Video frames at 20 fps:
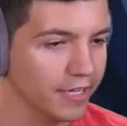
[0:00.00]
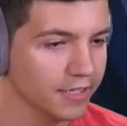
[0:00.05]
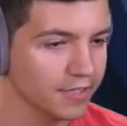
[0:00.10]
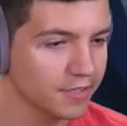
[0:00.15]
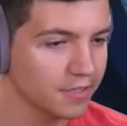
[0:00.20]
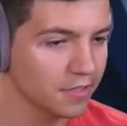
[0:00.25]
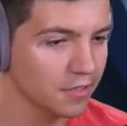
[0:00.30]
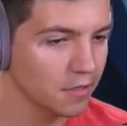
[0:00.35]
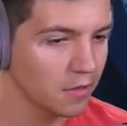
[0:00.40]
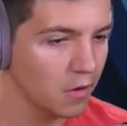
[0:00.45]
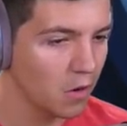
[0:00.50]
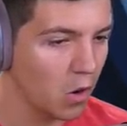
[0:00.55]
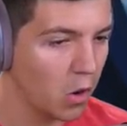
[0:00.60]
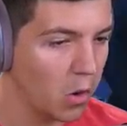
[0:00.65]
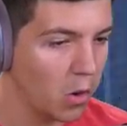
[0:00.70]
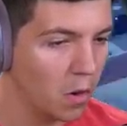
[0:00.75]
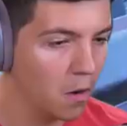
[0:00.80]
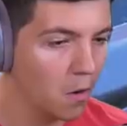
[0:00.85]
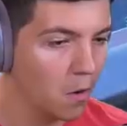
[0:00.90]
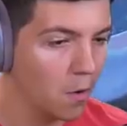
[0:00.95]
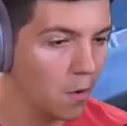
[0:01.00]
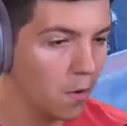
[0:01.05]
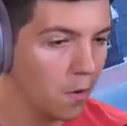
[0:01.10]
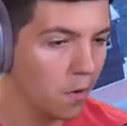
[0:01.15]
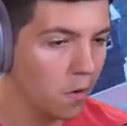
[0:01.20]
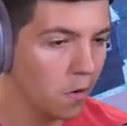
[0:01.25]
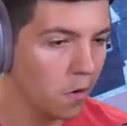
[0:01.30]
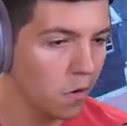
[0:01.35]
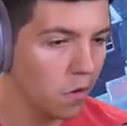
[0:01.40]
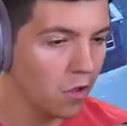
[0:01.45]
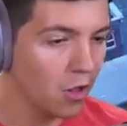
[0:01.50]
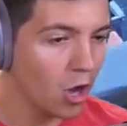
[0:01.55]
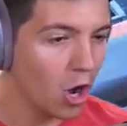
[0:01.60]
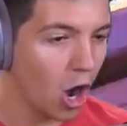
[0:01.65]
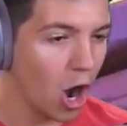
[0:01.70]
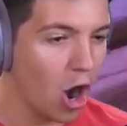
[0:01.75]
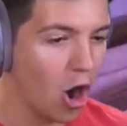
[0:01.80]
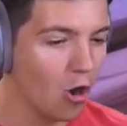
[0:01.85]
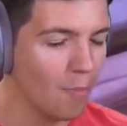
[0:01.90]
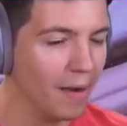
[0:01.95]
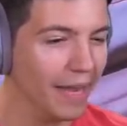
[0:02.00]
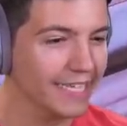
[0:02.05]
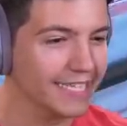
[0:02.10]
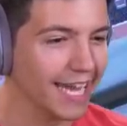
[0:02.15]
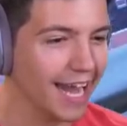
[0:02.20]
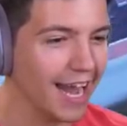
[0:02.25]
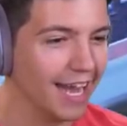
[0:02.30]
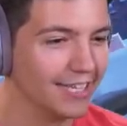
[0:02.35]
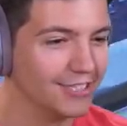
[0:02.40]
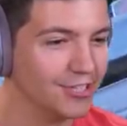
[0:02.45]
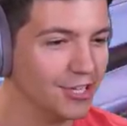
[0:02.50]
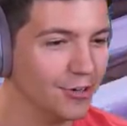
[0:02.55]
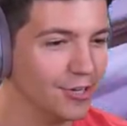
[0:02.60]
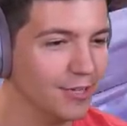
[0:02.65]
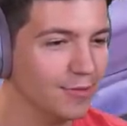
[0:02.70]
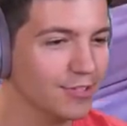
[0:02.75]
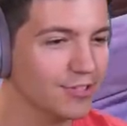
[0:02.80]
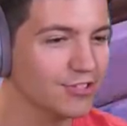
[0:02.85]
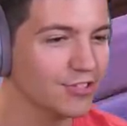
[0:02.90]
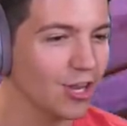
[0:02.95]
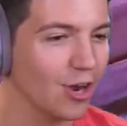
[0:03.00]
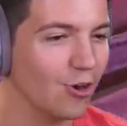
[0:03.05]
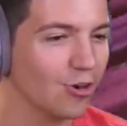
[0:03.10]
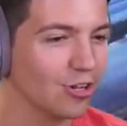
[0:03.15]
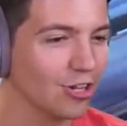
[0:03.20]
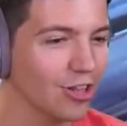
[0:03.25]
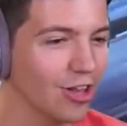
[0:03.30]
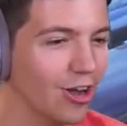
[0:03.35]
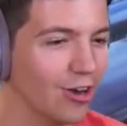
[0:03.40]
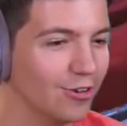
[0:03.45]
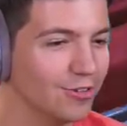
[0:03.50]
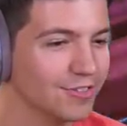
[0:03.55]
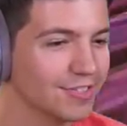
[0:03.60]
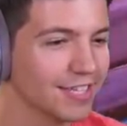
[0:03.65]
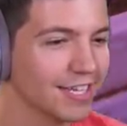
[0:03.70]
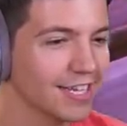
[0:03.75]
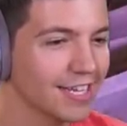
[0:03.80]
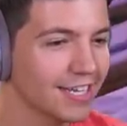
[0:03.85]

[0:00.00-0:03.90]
is. Oh my god, dude, he was so close.